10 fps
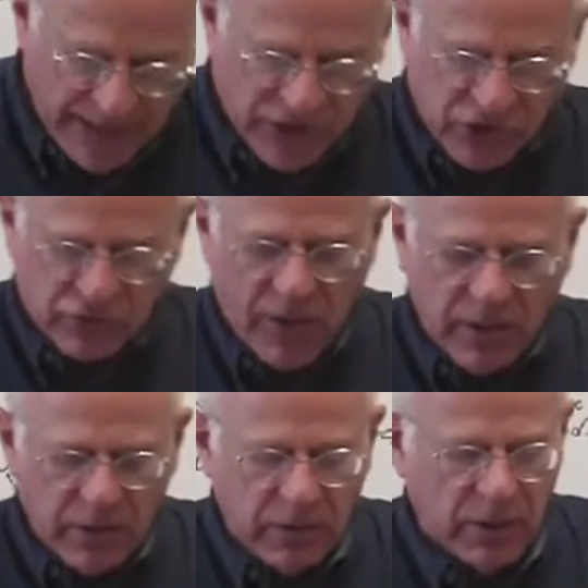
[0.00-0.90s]
a
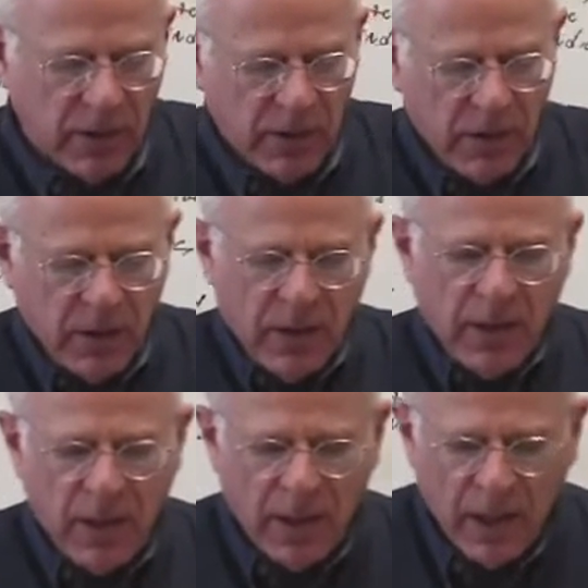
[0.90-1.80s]
struggle
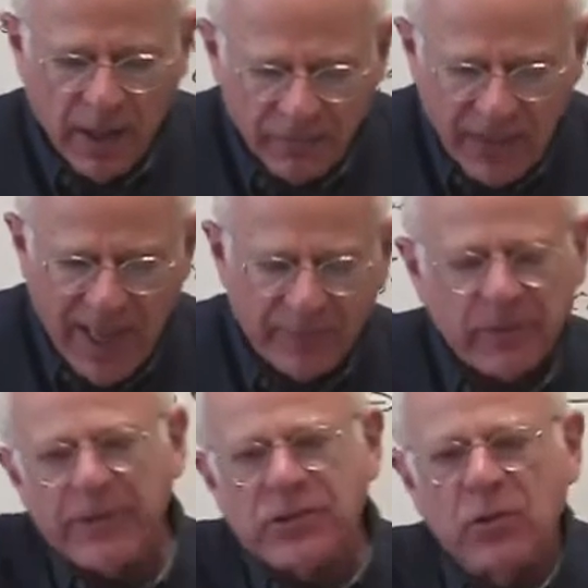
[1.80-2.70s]
of
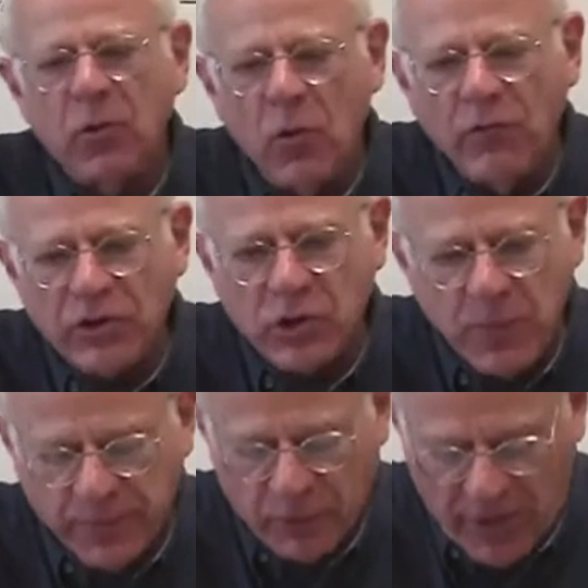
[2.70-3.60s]
capitalists over
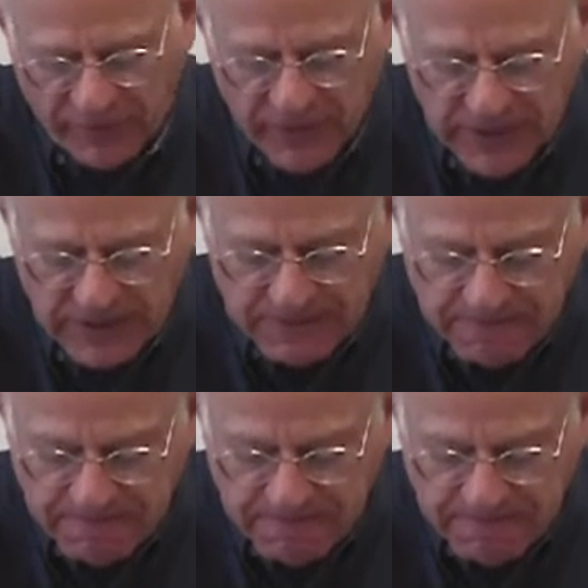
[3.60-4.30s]
super profits.